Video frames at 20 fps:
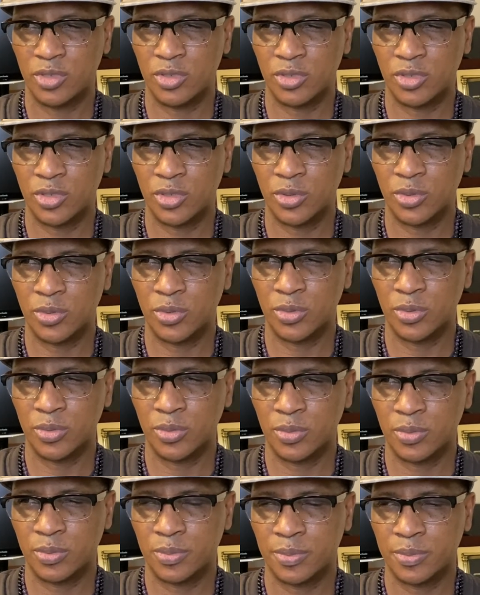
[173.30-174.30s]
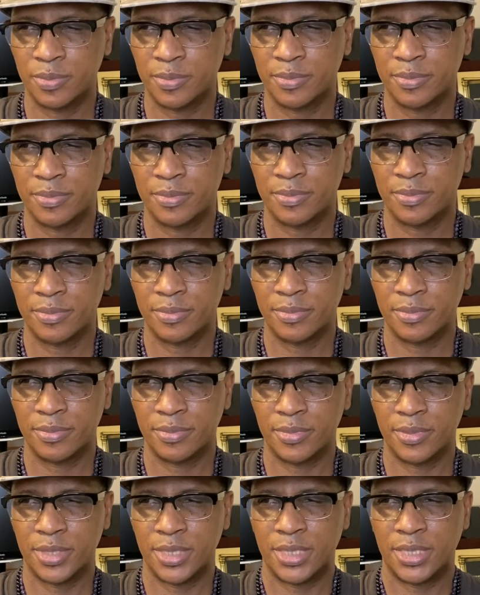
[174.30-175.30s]
to
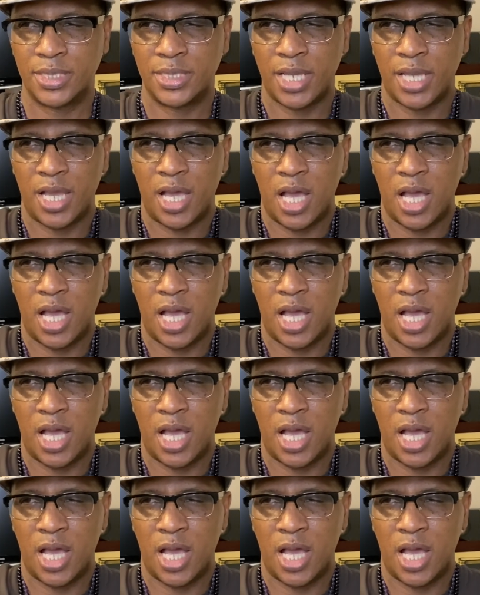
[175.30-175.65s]
set